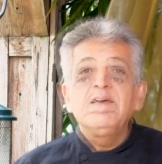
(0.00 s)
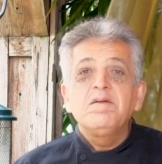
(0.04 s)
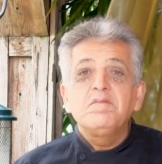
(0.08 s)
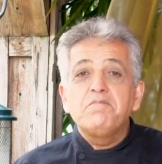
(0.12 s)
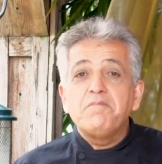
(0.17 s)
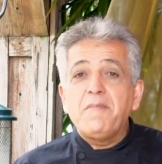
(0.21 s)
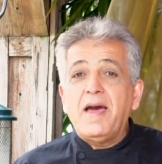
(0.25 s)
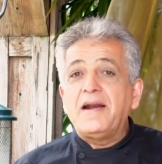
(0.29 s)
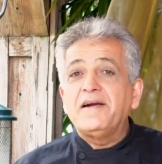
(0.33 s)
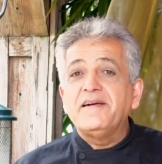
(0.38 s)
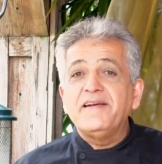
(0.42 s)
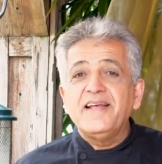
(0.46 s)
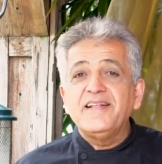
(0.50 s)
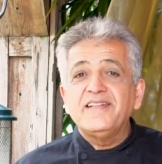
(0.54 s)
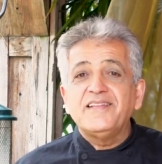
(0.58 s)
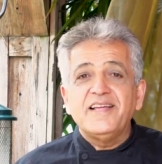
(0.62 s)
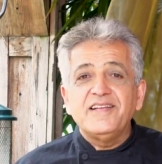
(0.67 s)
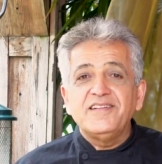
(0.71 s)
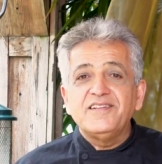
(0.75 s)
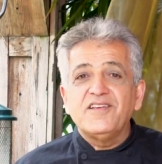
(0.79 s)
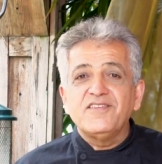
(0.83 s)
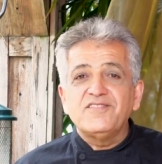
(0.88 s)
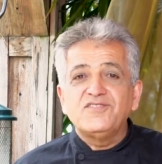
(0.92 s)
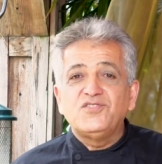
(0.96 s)

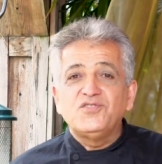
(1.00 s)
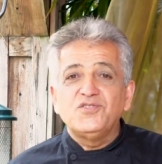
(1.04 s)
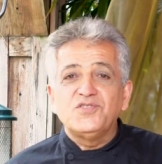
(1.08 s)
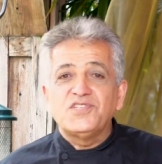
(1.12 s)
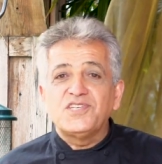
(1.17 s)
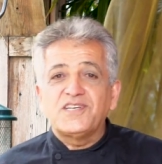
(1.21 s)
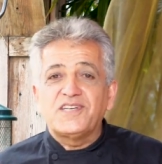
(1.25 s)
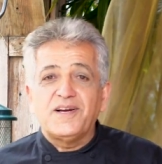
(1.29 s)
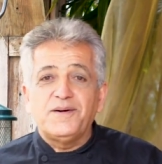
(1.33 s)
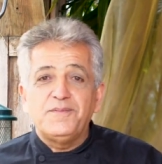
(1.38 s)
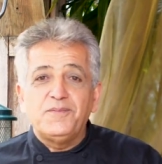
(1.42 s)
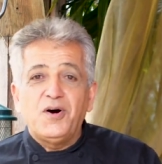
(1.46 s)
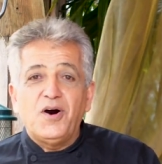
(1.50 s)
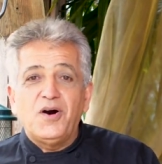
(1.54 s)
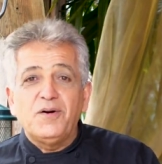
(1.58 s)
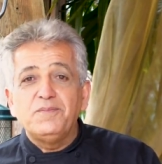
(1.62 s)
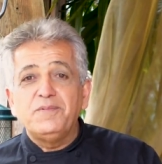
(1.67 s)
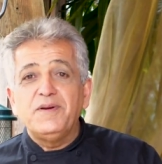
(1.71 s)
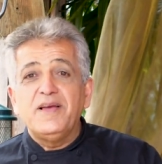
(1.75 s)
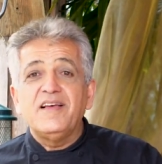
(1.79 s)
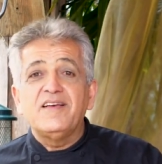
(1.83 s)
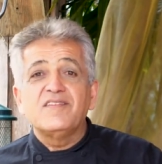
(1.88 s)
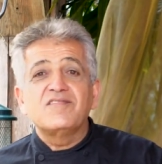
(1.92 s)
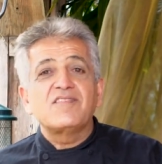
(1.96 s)
Marinating this joojeh kebab
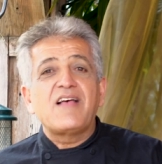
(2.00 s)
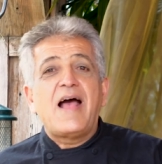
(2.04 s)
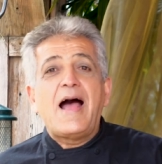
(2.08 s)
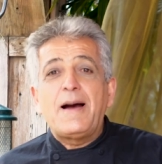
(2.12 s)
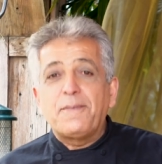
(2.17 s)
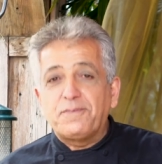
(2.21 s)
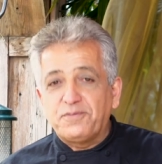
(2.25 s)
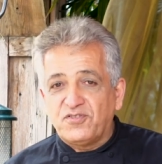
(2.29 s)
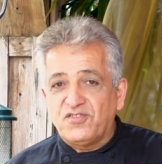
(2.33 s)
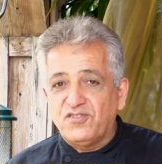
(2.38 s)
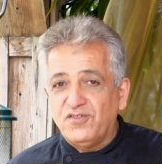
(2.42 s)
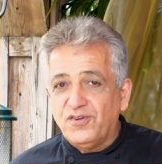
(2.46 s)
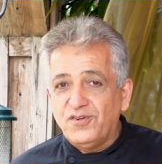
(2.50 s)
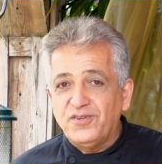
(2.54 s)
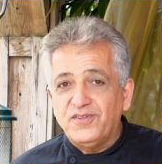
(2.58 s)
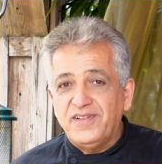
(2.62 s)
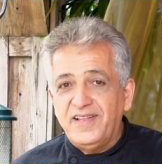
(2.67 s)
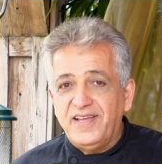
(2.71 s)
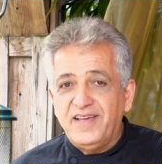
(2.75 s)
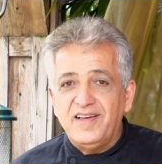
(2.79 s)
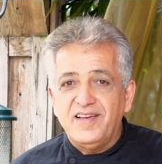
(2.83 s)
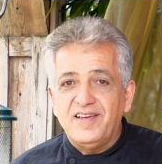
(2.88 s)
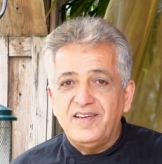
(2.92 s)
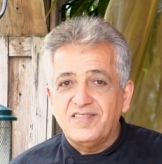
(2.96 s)
is
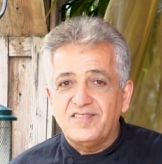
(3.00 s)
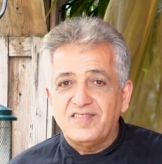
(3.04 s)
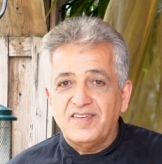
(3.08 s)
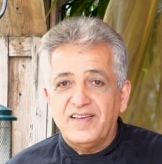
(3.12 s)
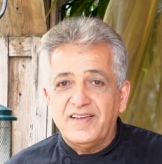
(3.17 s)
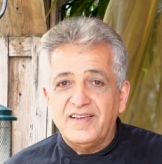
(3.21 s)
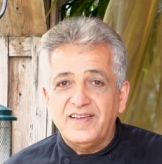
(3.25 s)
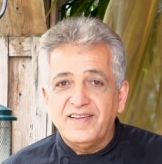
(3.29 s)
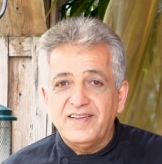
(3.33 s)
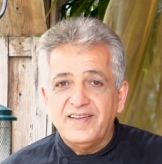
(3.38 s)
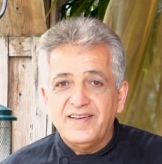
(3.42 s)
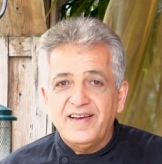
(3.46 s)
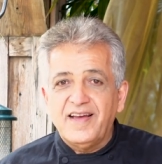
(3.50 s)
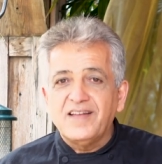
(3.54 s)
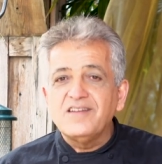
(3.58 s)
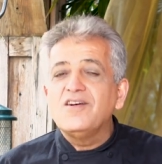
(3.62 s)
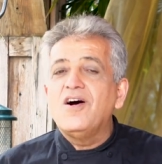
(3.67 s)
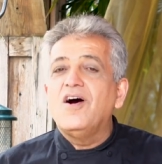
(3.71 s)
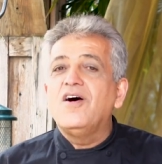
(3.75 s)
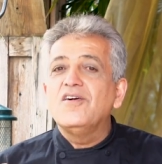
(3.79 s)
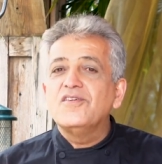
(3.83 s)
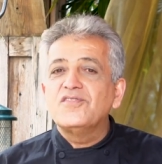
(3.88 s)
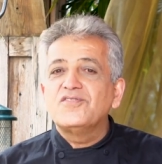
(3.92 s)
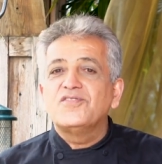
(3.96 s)
absolutely easy. And
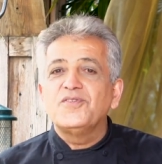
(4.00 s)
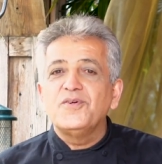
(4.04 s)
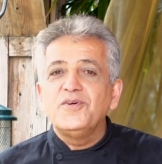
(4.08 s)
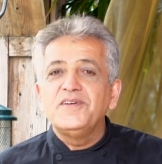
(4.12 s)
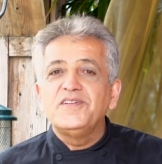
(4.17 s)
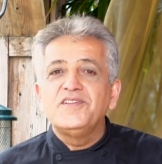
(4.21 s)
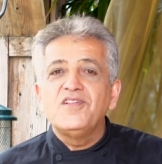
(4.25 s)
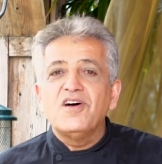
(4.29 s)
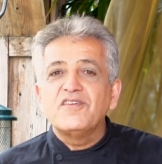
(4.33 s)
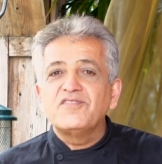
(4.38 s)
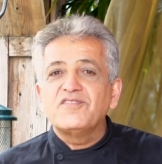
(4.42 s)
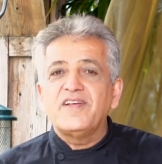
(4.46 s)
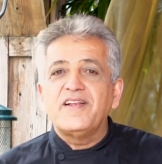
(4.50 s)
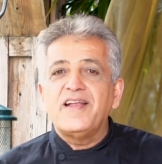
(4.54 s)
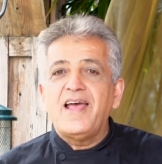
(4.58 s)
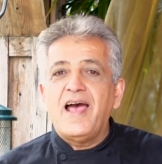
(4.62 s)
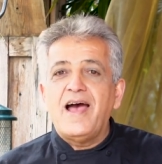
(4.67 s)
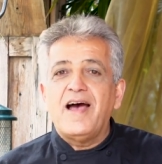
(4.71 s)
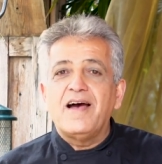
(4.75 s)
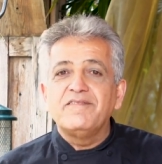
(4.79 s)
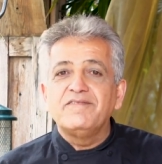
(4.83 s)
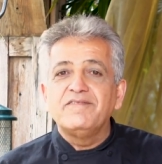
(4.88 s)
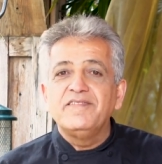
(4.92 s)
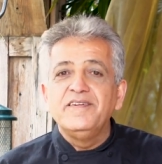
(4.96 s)
also it doesn't
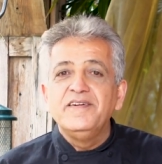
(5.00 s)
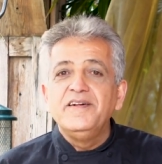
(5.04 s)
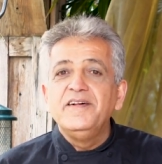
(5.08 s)
have